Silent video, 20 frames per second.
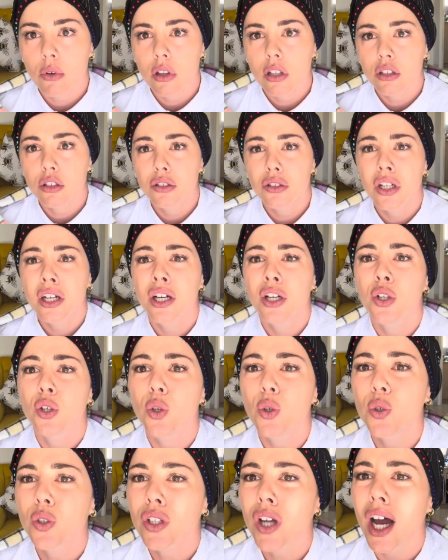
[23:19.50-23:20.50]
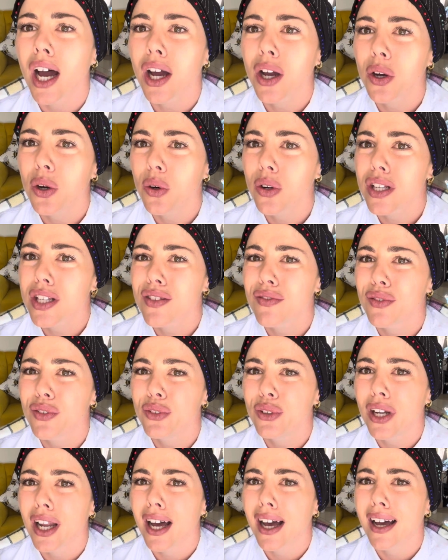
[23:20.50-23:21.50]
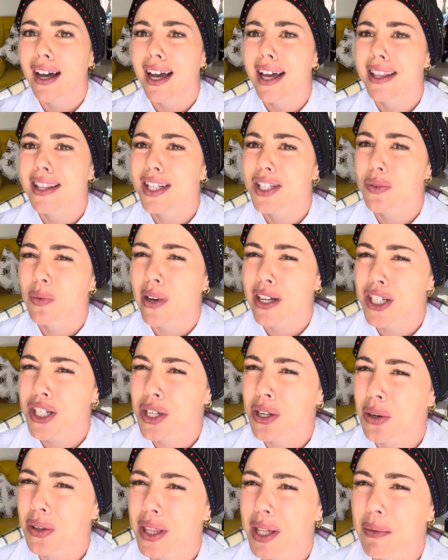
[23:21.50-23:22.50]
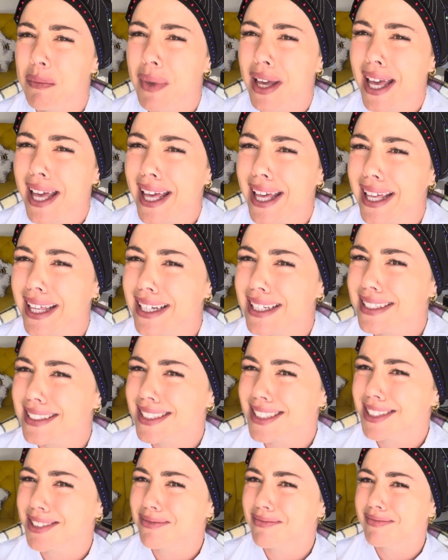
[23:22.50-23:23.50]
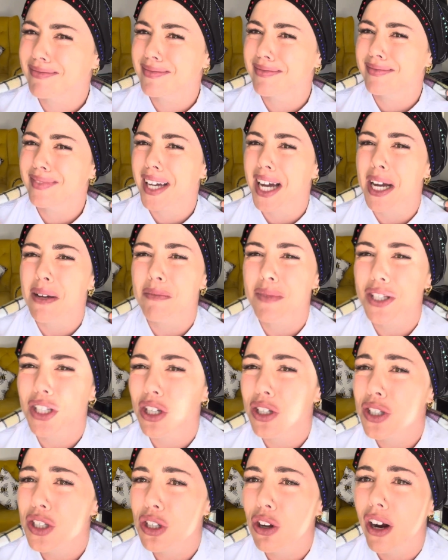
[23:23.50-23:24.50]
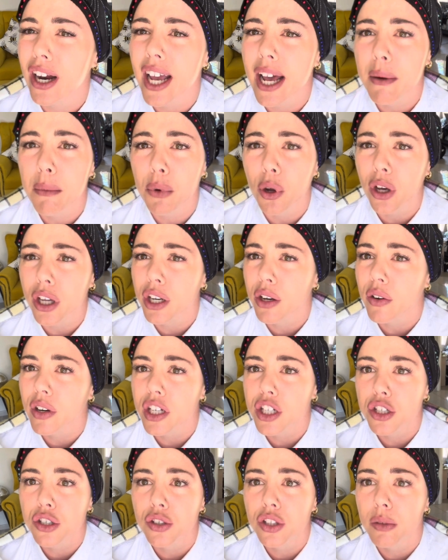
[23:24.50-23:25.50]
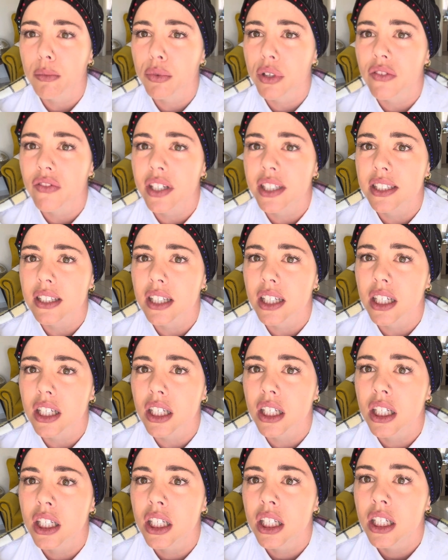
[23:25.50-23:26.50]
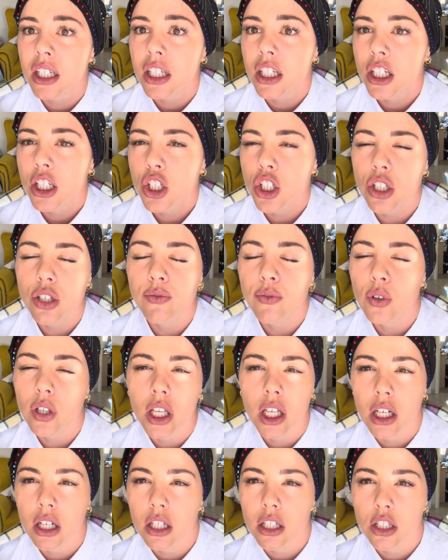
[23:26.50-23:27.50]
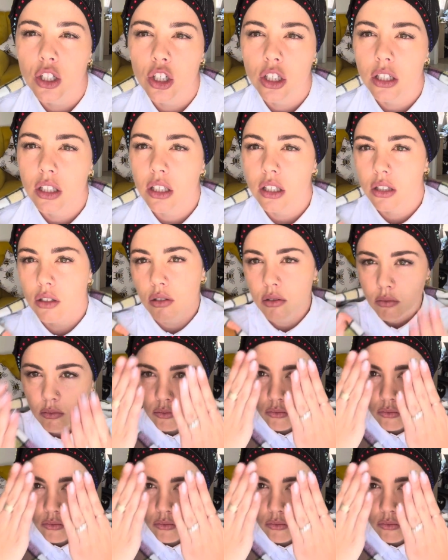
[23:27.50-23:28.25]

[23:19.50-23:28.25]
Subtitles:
the Utango is Vula and it's washing on the bed. I'm so sorry, I'm not going to reshoot the previous thing. Just forget it. Just